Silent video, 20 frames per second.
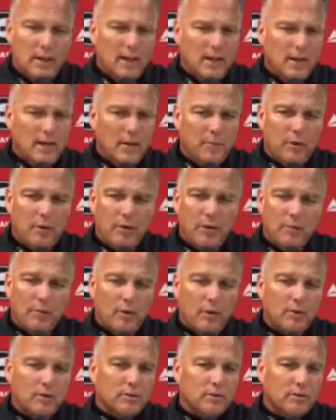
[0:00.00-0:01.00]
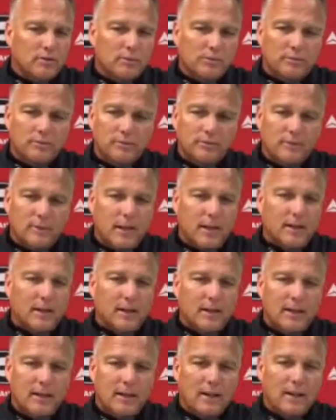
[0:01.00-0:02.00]
Yeah, I mean, and Marshall, that
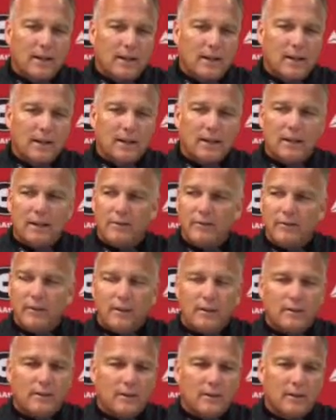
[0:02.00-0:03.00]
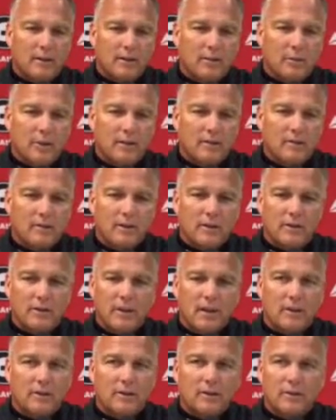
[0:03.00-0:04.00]
guy, I got a lot of faith in him. He's a very
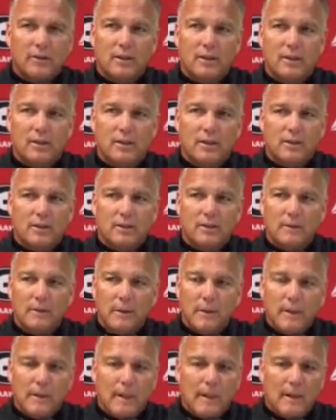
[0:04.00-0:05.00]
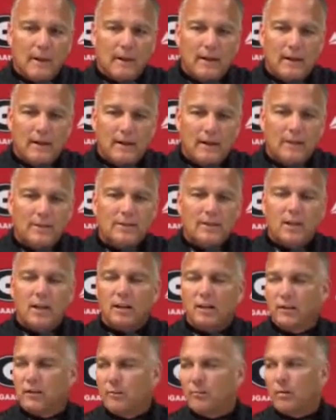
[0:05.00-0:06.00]
talented kid, and he's
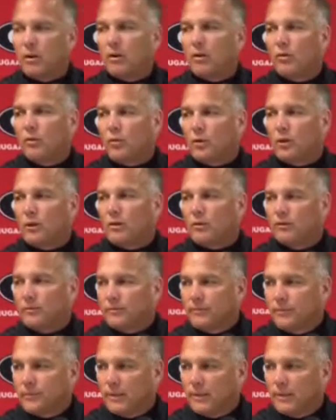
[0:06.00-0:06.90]
kicking the ball well.